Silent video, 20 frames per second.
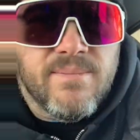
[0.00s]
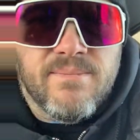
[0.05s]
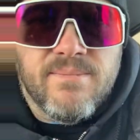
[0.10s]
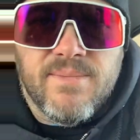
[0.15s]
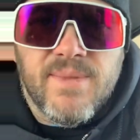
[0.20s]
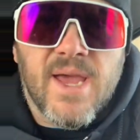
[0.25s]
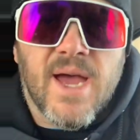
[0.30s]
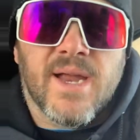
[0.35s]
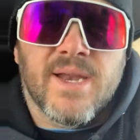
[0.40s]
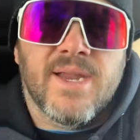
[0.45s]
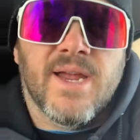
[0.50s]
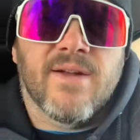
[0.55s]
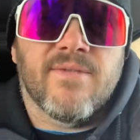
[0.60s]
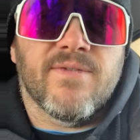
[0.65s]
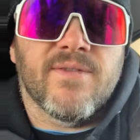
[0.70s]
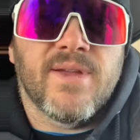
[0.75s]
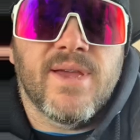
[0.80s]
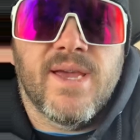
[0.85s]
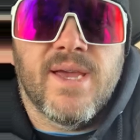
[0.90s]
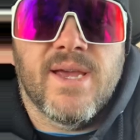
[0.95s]
Yeah,
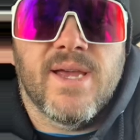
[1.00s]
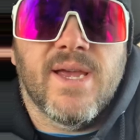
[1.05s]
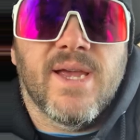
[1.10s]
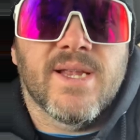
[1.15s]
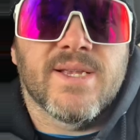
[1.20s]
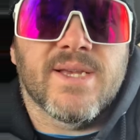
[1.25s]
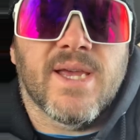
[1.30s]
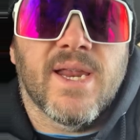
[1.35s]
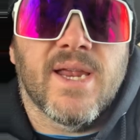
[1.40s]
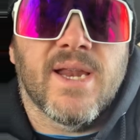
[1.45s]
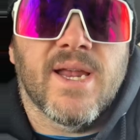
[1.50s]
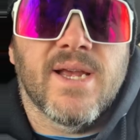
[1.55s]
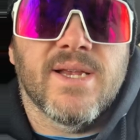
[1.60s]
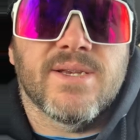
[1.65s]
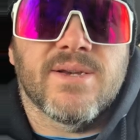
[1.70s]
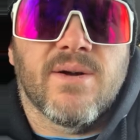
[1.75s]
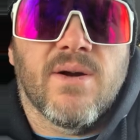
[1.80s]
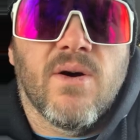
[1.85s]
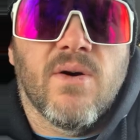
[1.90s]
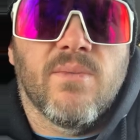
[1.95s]
definitely it's getting
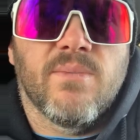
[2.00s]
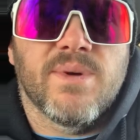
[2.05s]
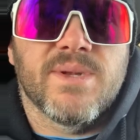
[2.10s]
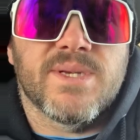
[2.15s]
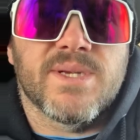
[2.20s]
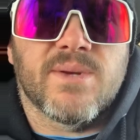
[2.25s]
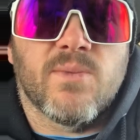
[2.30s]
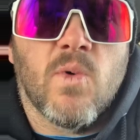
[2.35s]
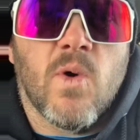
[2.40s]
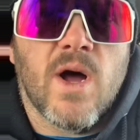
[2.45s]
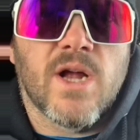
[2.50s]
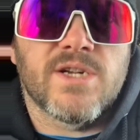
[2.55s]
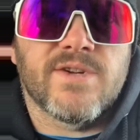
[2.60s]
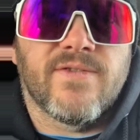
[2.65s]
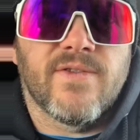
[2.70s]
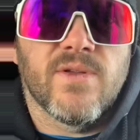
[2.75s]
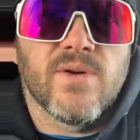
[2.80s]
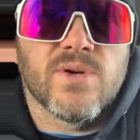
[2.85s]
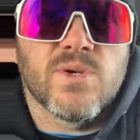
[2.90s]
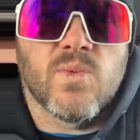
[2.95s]
nicer out, but watch
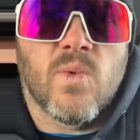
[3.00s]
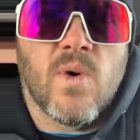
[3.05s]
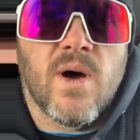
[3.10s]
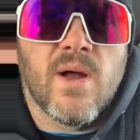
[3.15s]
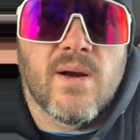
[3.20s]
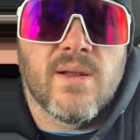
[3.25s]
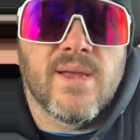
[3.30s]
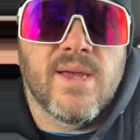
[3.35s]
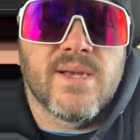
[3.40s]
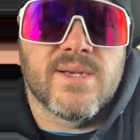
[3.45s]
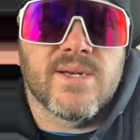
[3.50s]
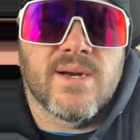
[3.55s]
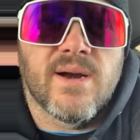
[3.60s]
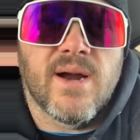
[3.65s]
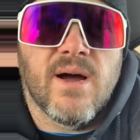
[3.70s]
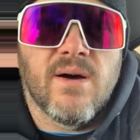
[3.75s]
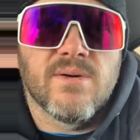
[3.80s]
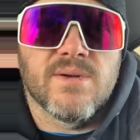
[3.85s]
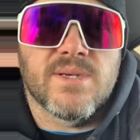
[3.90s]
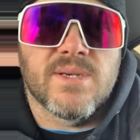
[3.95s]
for those water leaks in
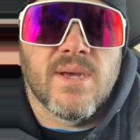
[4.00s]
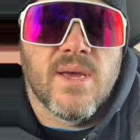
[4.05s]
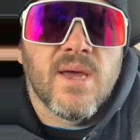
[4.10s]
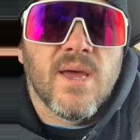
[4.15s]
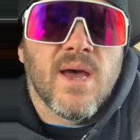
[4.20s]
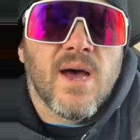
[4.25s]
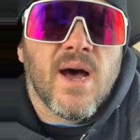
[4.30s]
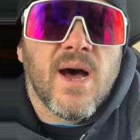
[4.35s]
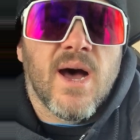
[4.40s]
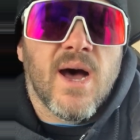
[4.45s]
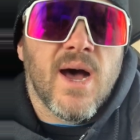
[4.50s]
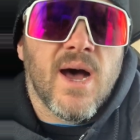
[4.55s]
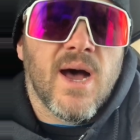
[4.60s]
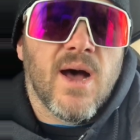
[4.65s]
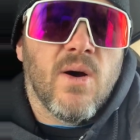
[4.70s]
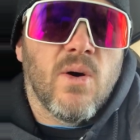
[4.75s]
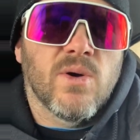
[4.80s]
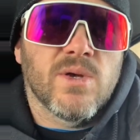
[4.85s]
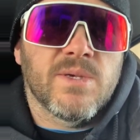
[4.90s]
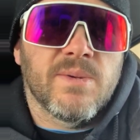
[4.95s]
your house.
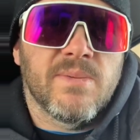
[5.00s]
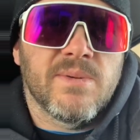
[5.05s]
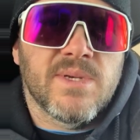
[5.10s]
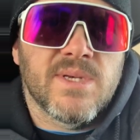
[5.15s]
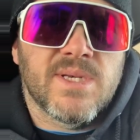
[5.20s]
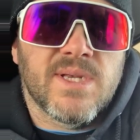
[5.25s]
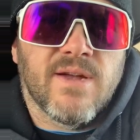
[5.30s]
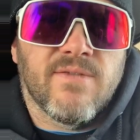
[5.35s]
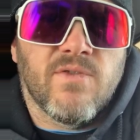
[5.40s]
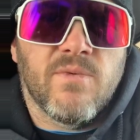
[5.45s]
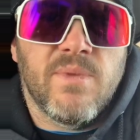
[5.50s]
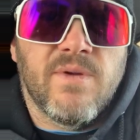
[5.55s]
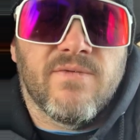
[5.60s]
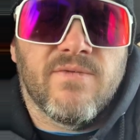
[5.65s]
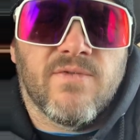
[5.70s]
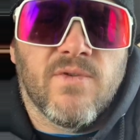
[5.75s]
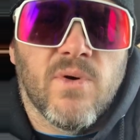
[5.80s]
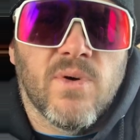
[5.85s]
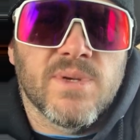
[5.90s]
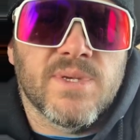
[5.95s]
Hoses and stuff will be
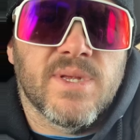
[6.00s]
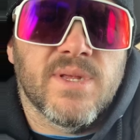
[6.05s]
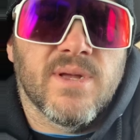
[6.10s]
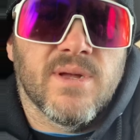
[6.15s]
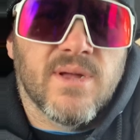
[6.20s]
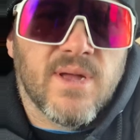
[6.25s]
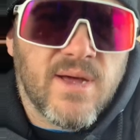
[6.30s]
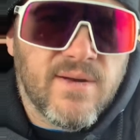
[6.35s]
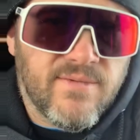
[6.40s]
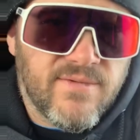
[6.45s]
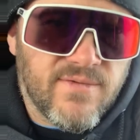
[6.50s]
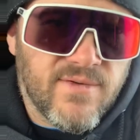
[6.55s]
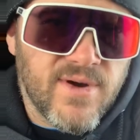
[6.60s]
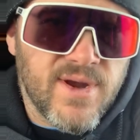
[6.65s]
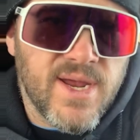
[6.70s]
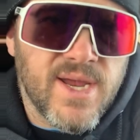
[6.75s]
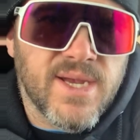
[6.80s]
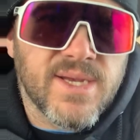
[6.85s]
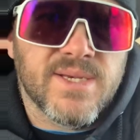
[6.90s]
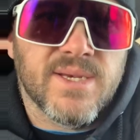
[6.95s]
frozen, they'll
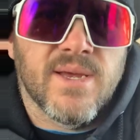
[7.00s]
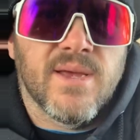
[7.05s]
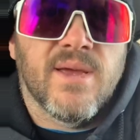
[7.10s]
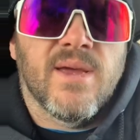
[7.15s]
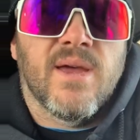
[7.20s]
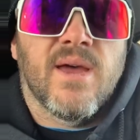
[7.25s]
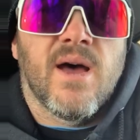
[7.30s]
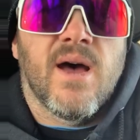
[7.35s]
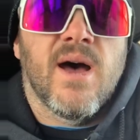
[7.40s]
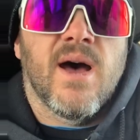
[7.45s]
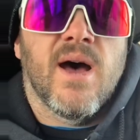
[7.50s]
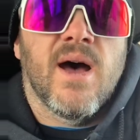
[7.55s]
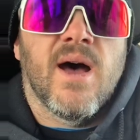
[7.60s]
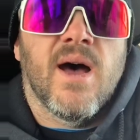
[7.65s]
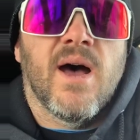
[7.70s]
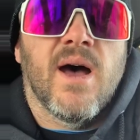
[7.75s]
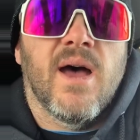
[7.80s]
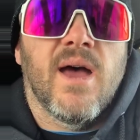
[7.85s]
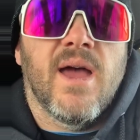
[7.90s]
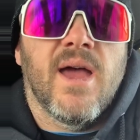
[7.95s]
unfreeze,
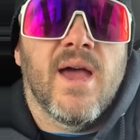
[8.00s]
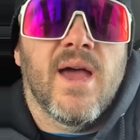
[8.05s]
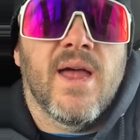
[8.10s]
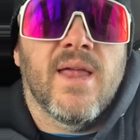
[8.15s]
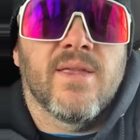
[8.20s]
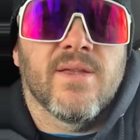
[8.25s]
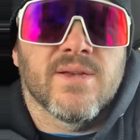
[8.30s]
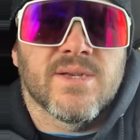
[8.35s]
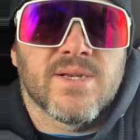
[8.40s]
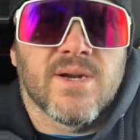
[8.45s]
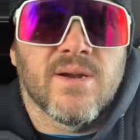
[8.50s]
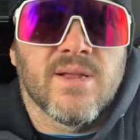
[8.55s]
and they'll start